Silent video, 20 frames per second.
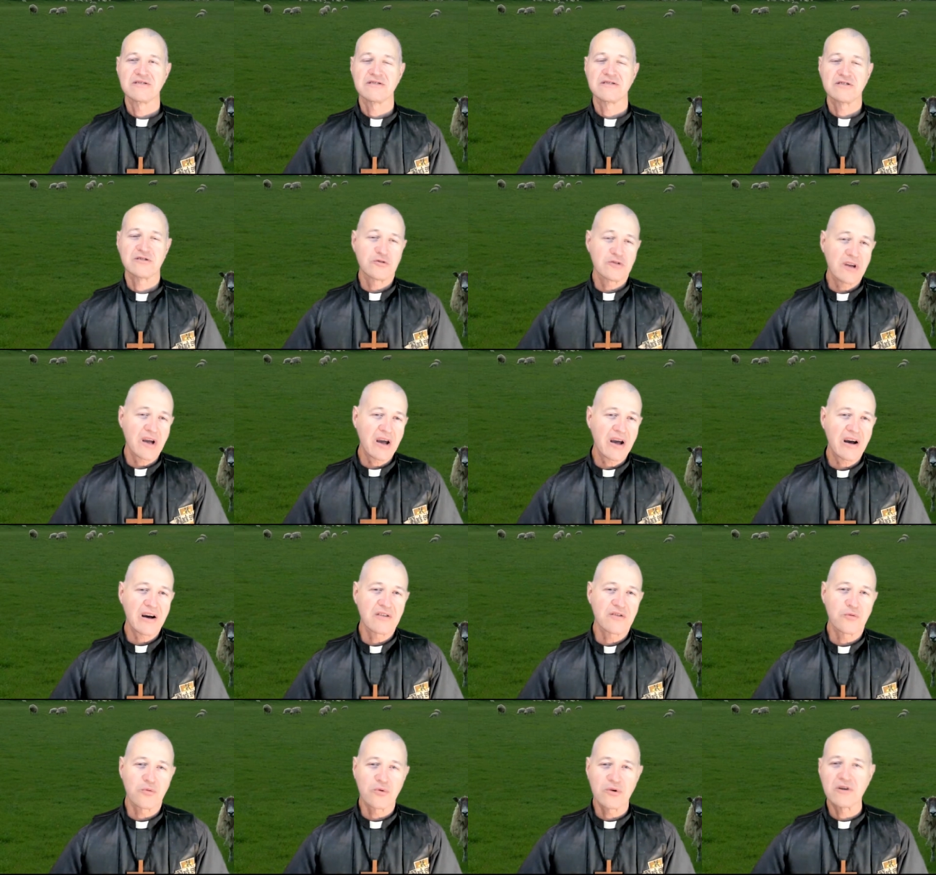So yeah,
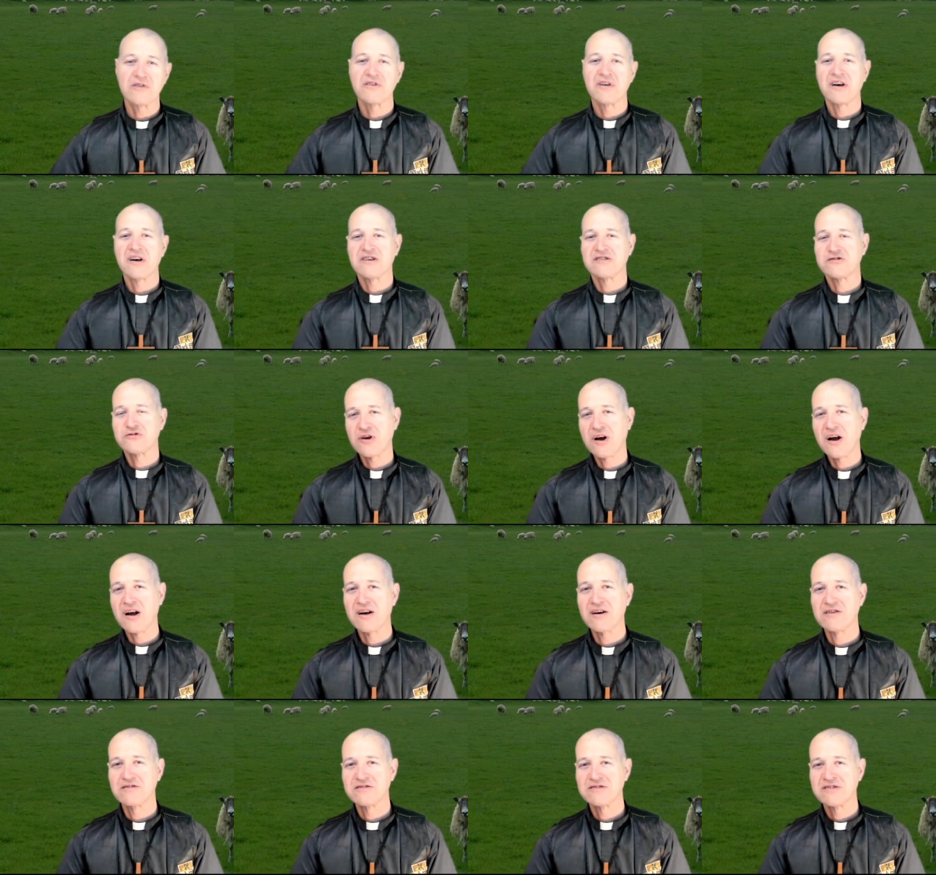the world has
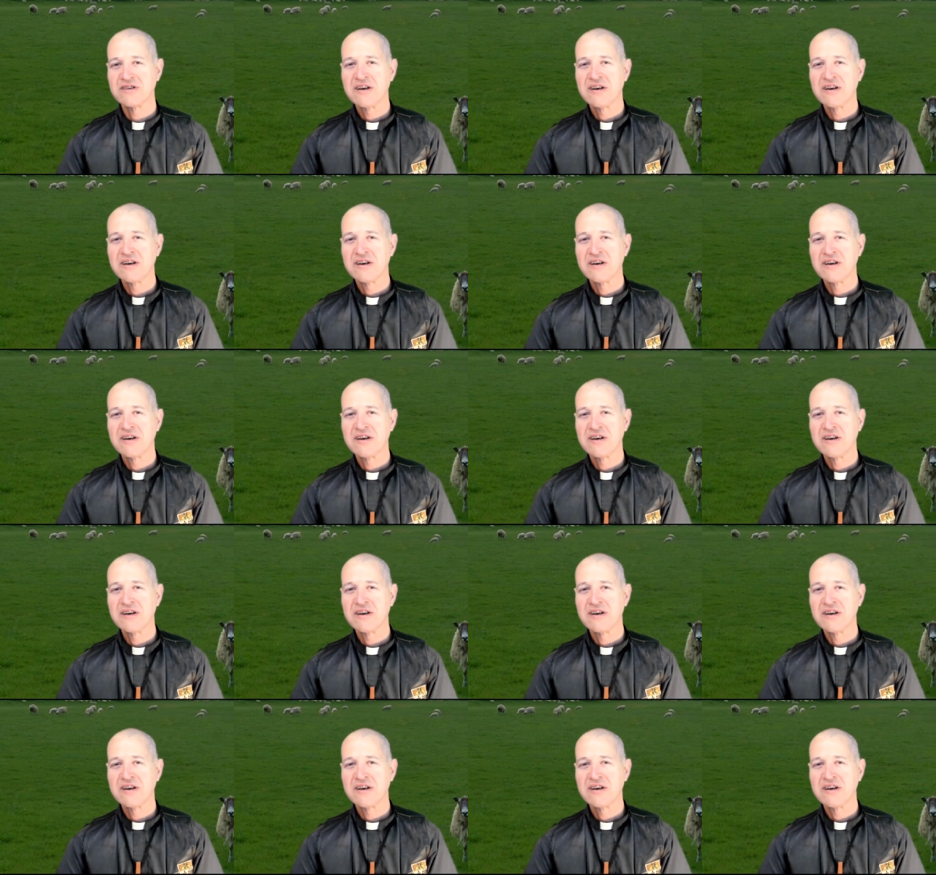trials.